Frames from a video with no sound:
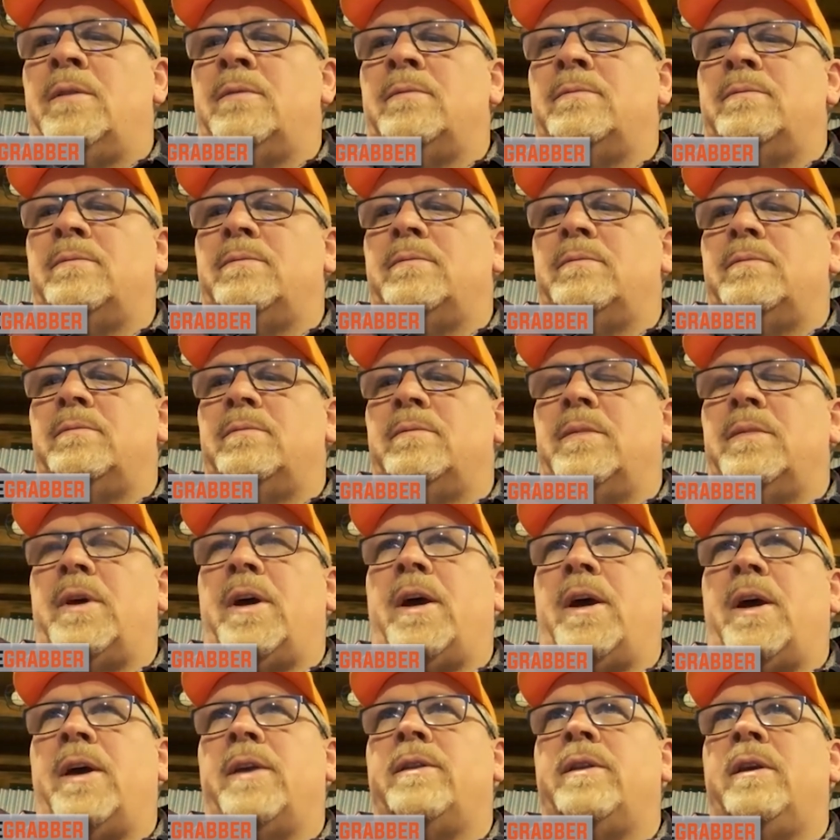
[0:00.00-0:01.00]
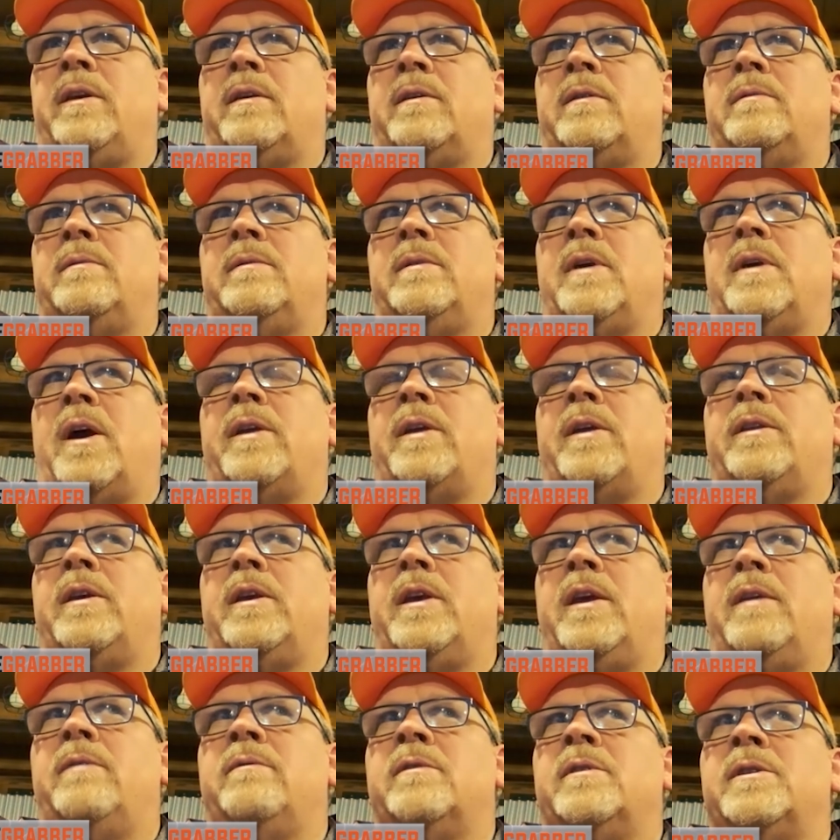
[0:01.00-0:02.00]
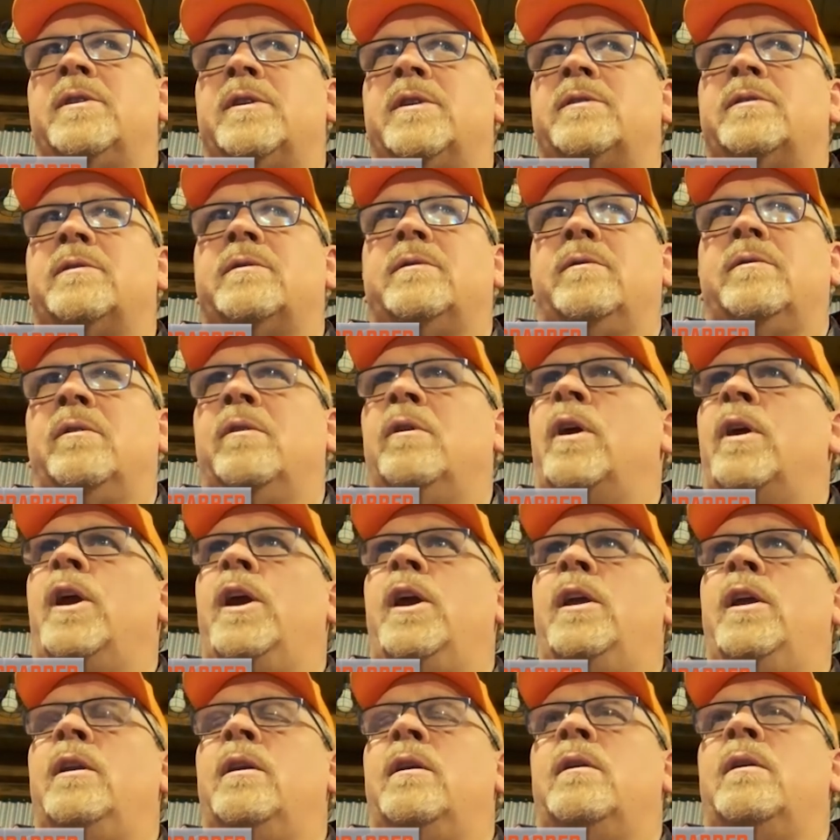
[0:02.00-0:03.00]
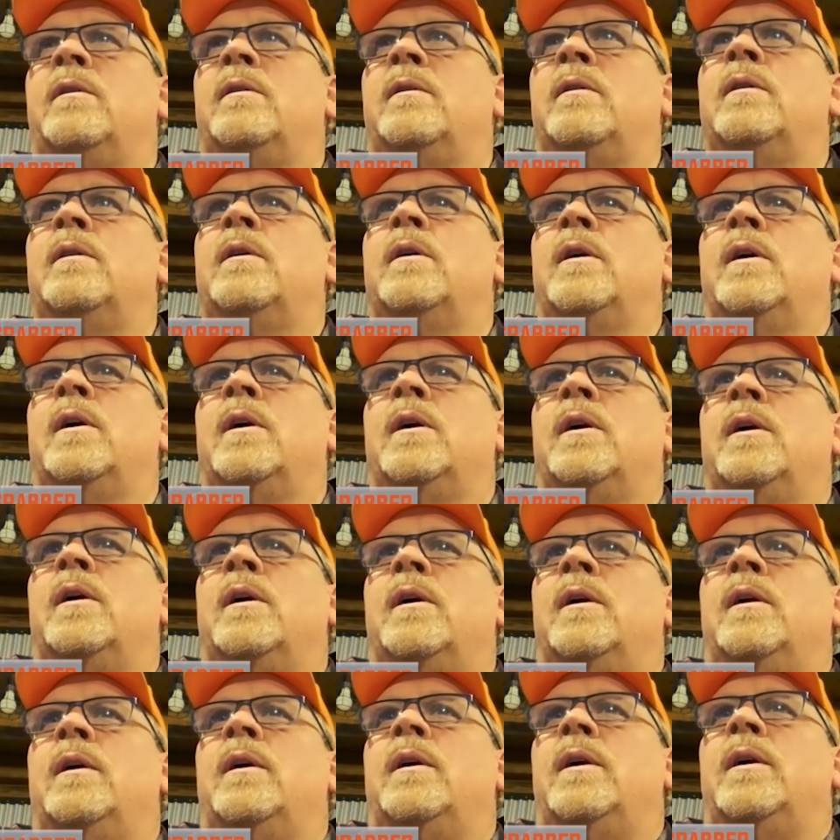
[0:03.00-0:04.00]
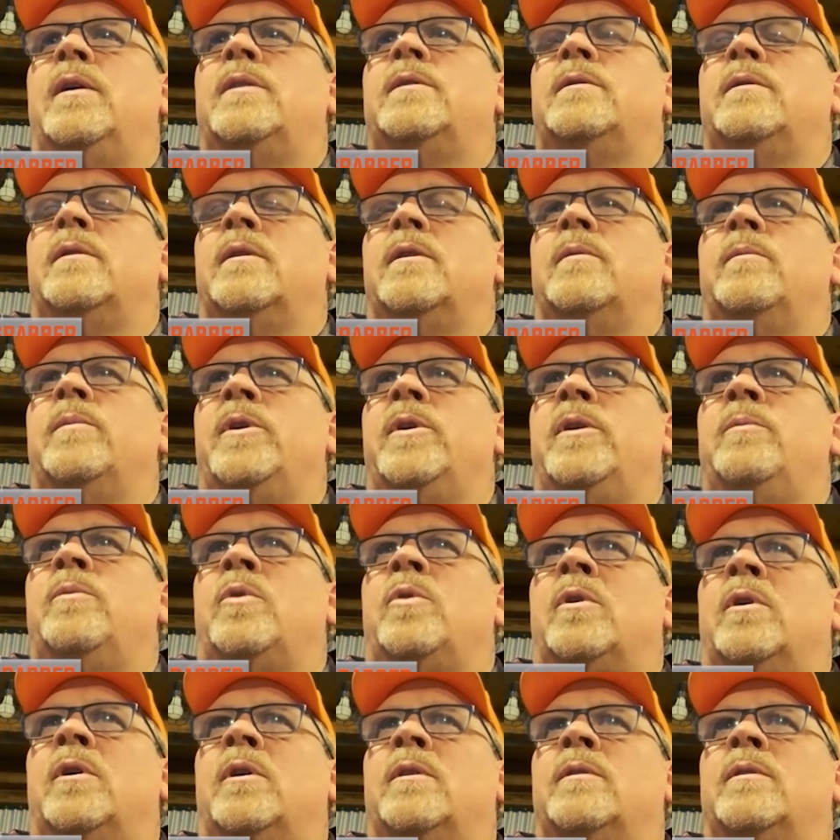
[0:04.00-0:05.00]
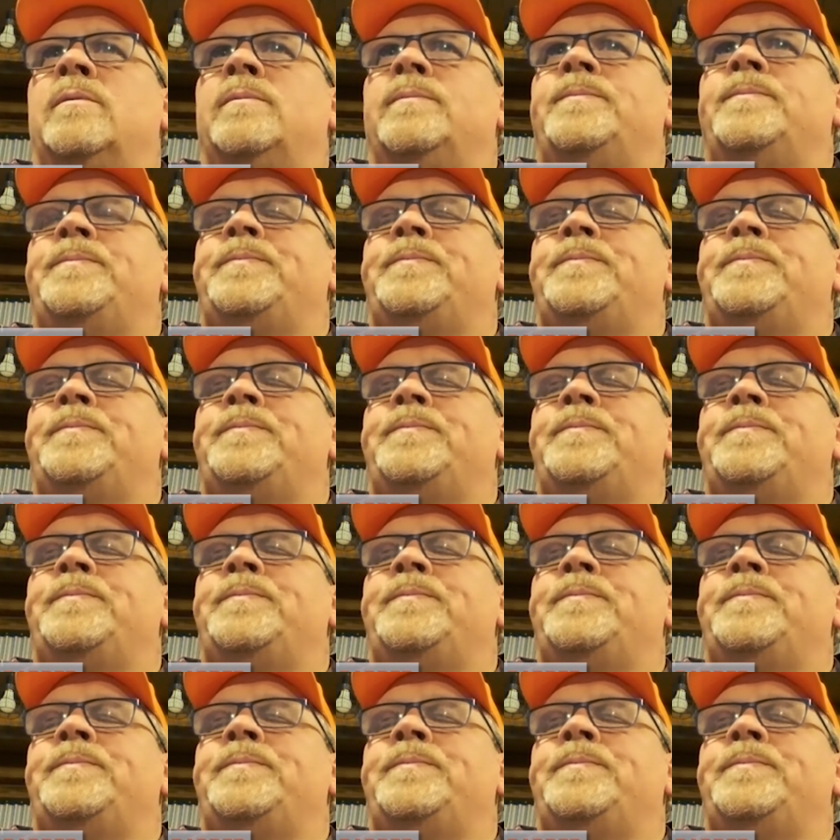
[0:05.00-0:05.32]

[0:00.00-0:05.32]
And I think even just grain, it's going to be more